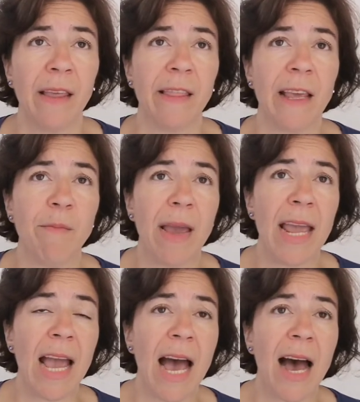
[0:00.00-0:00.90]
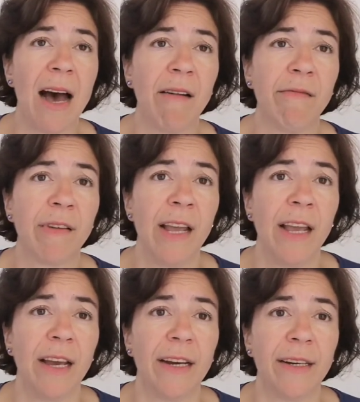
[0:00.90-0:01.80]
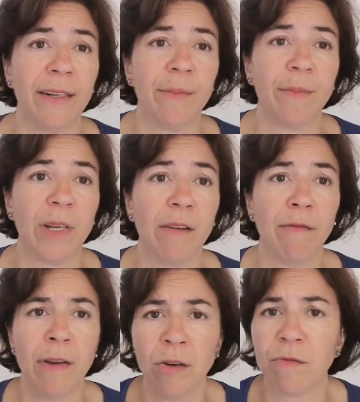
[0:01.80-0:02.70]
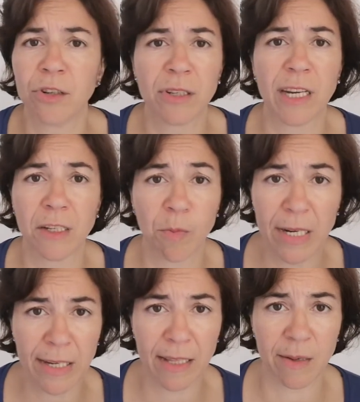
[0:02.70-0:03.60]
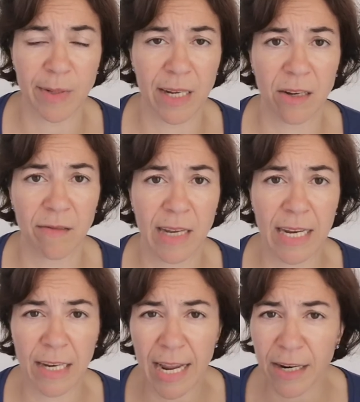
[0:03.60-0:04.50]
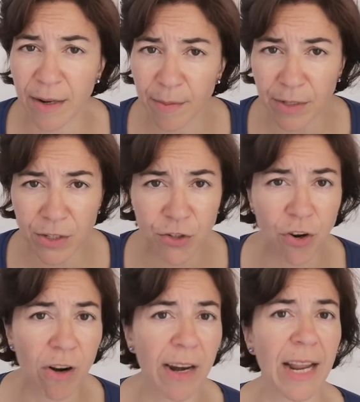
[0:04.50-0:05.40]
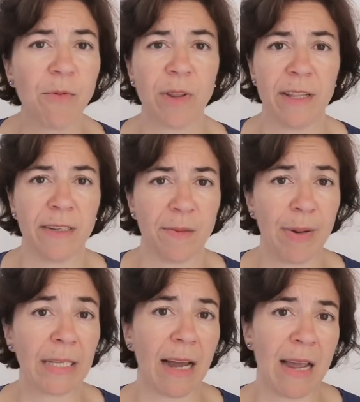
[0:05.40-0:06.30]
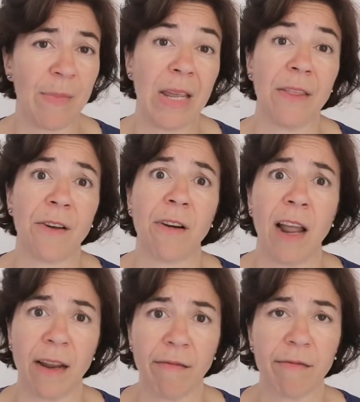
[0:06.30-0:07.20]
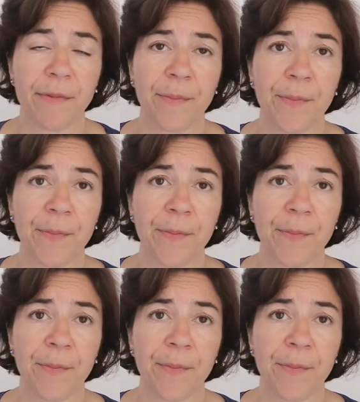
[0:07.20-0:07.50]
They may have a fear of just expressing themselves and struggling with this big time in their life.